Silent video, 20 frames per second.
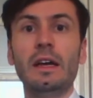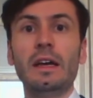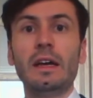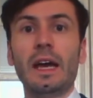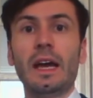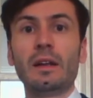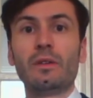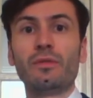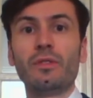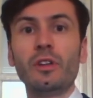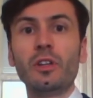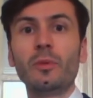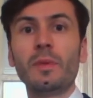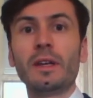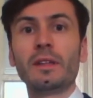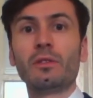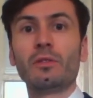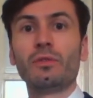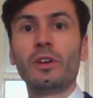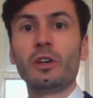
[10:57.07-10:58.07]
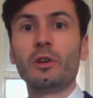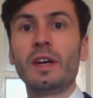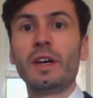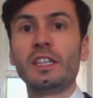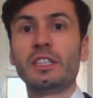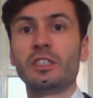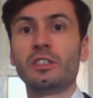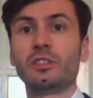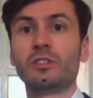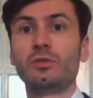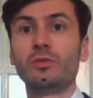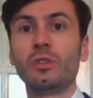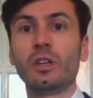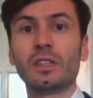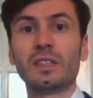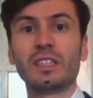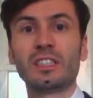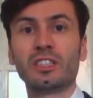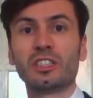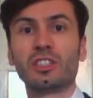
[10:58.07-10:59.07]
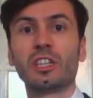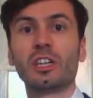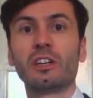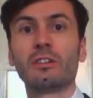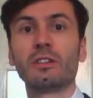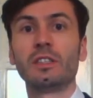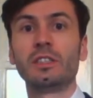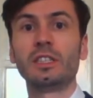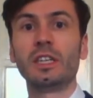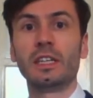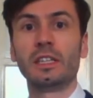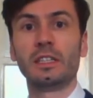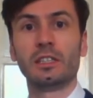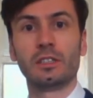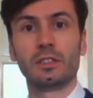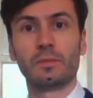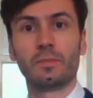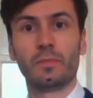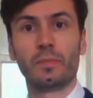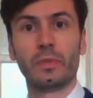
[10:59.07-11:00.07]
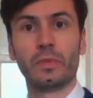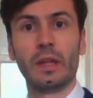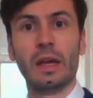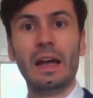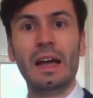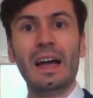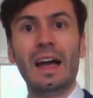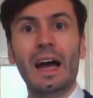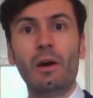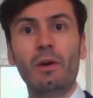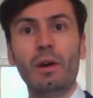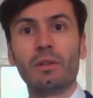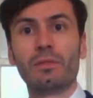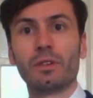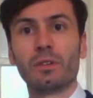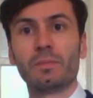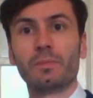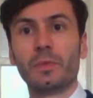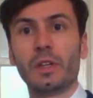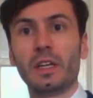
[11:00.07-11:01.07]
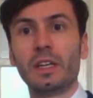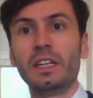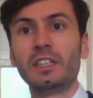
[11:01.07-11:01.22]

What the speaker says: and fundamental valuations do not necessarily change. However, it